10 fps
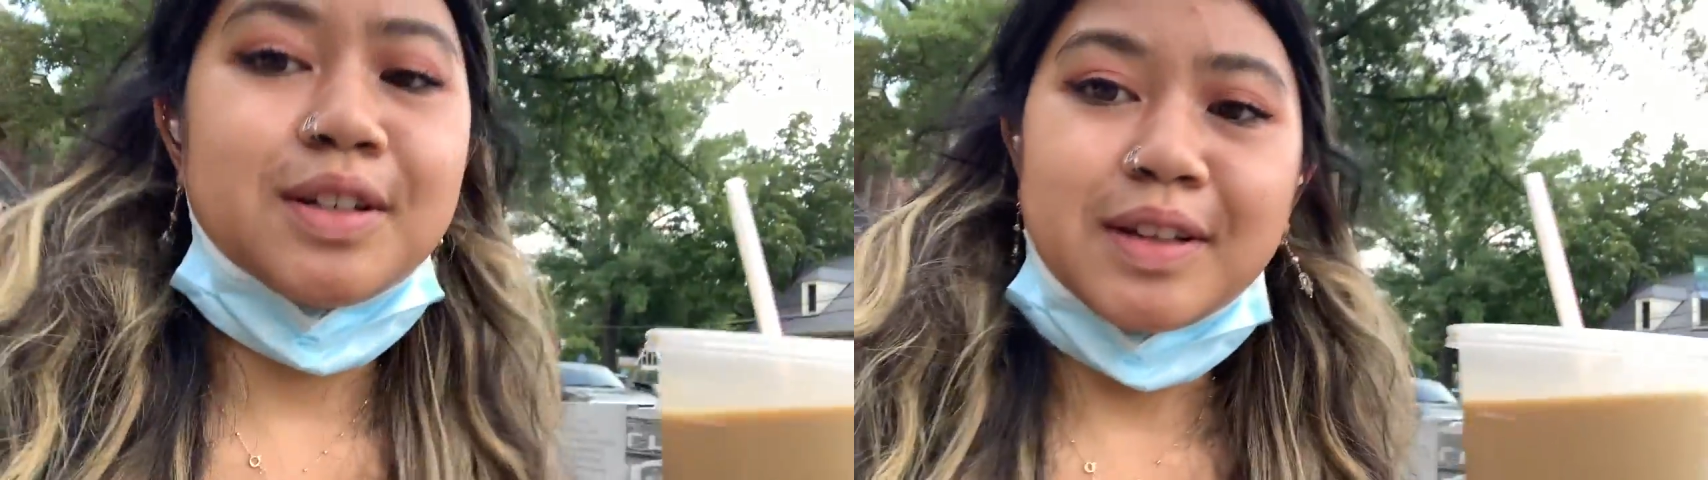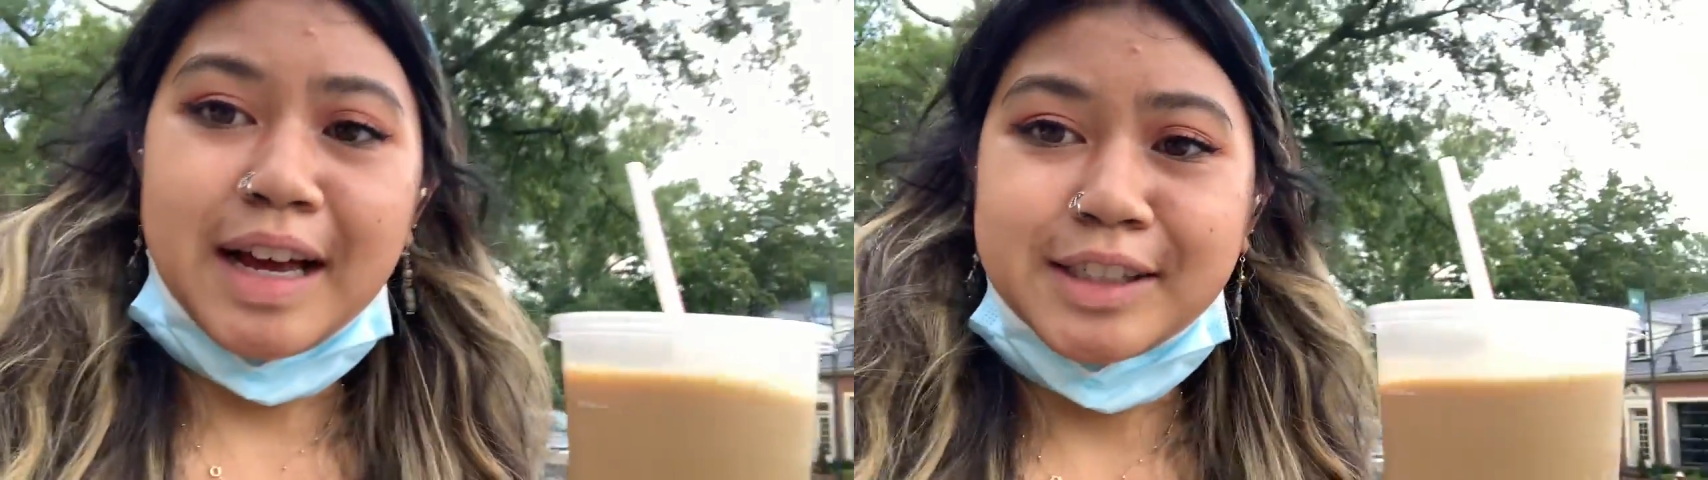
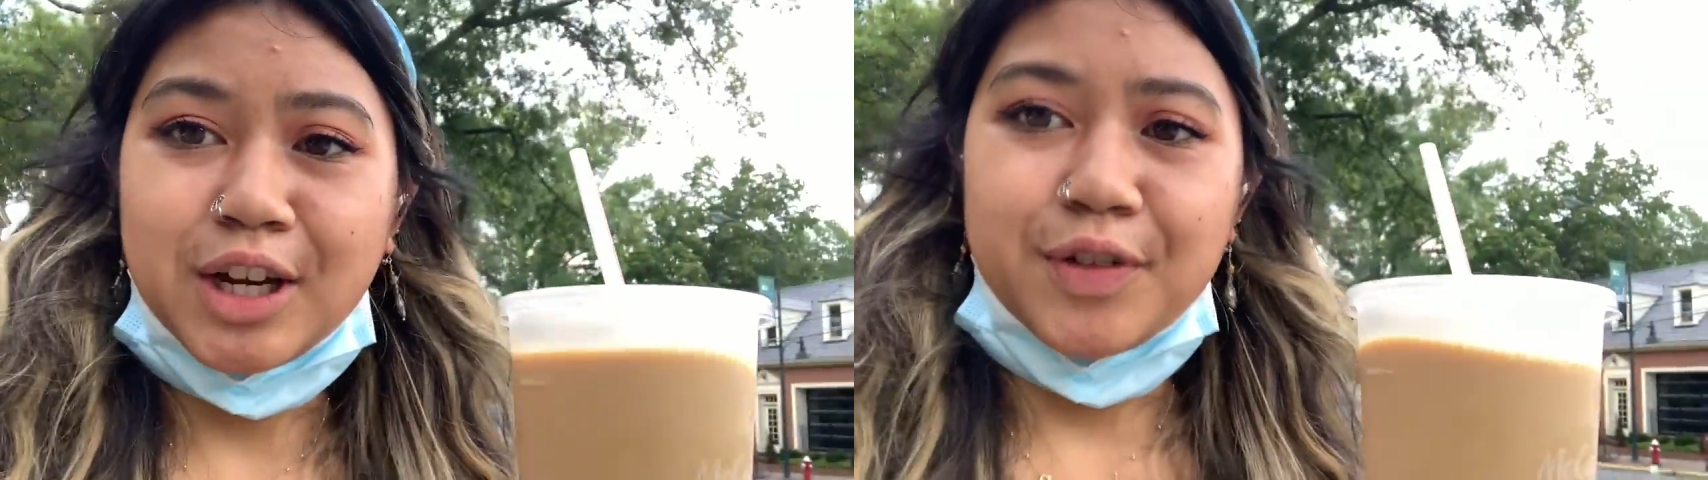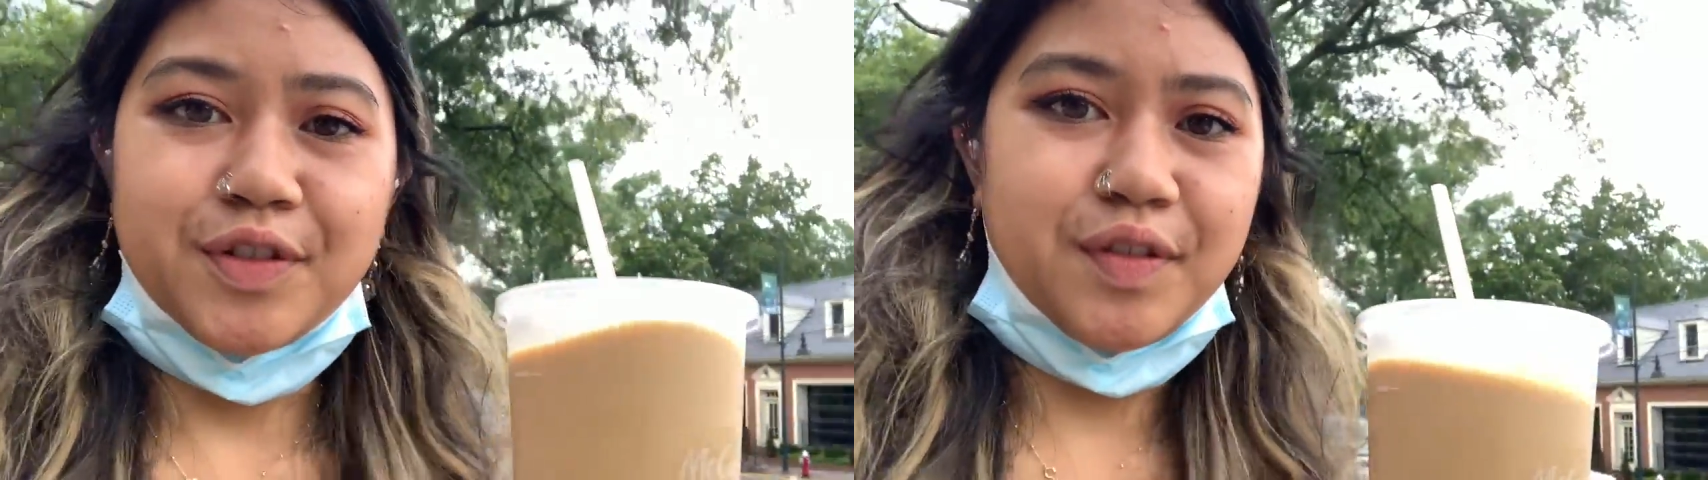iced
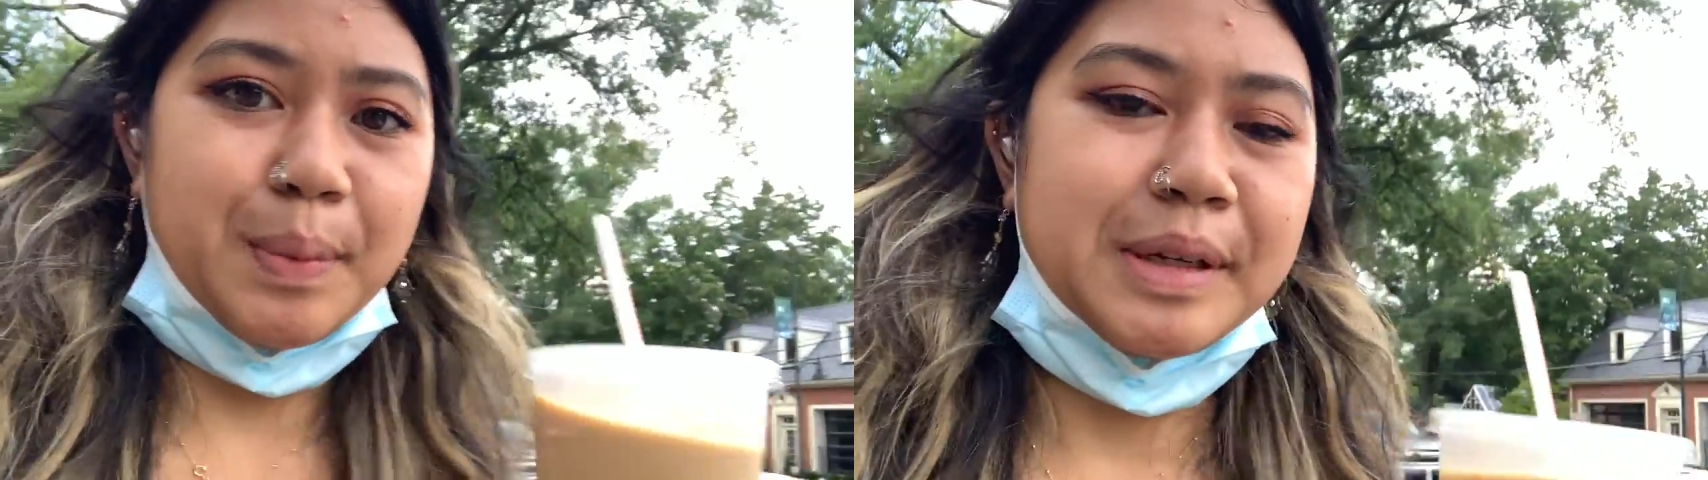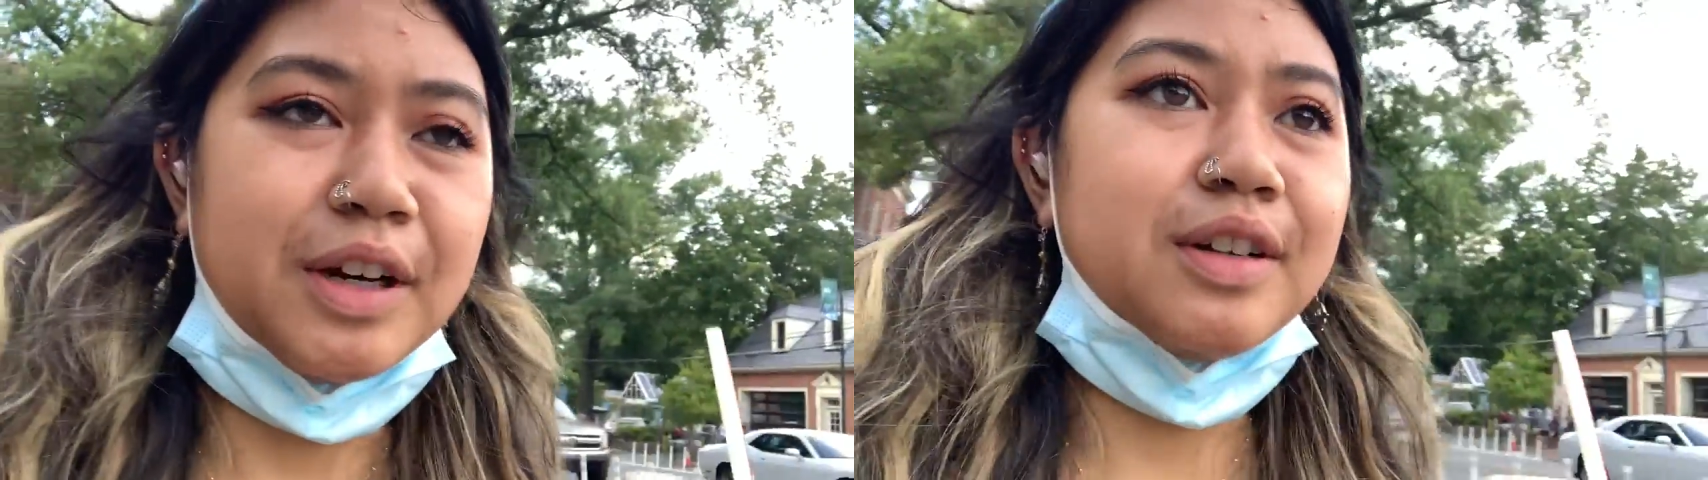coffee from
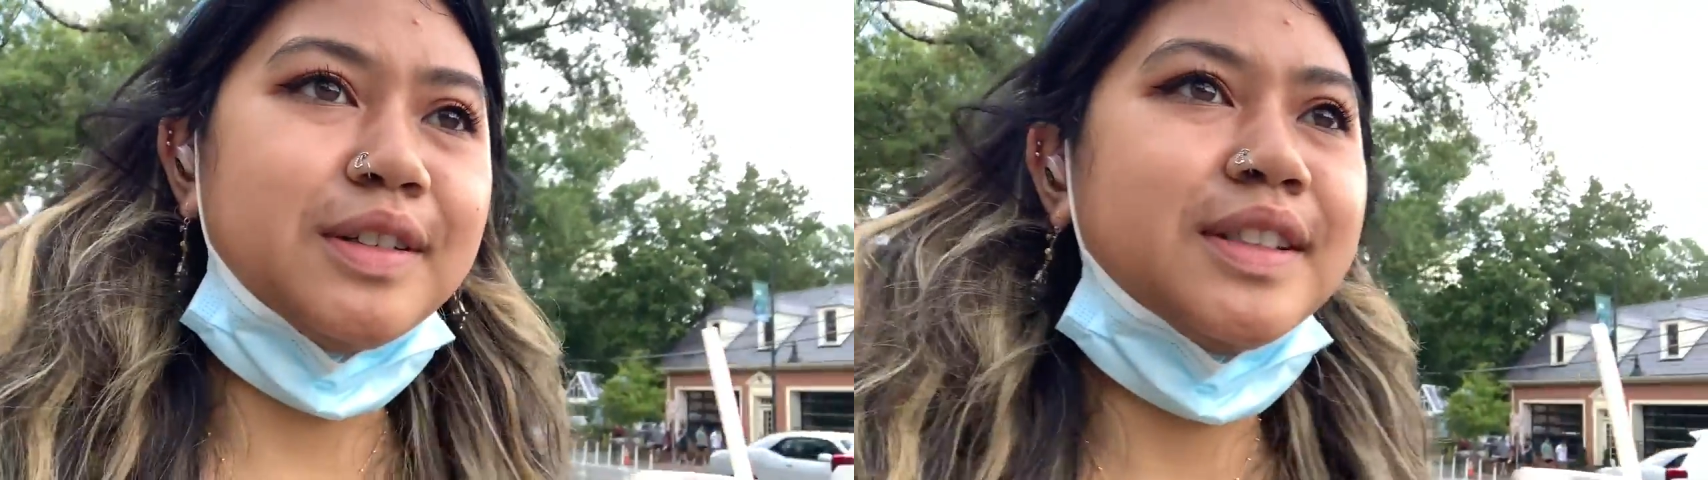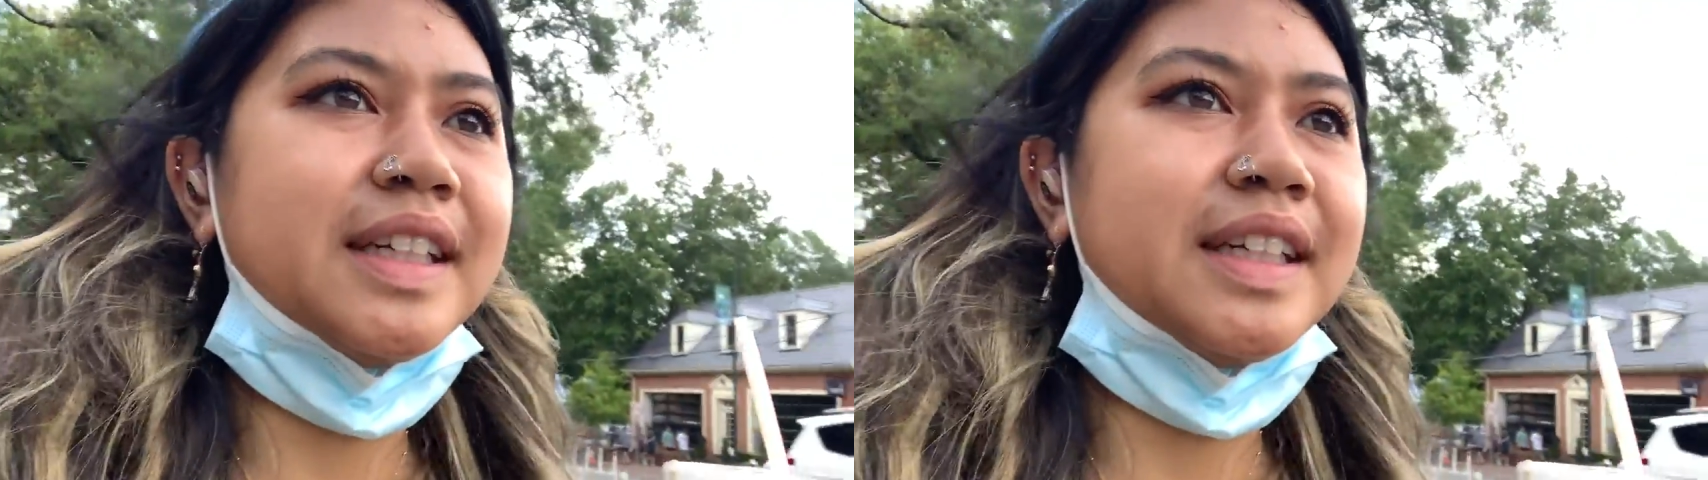McDonald's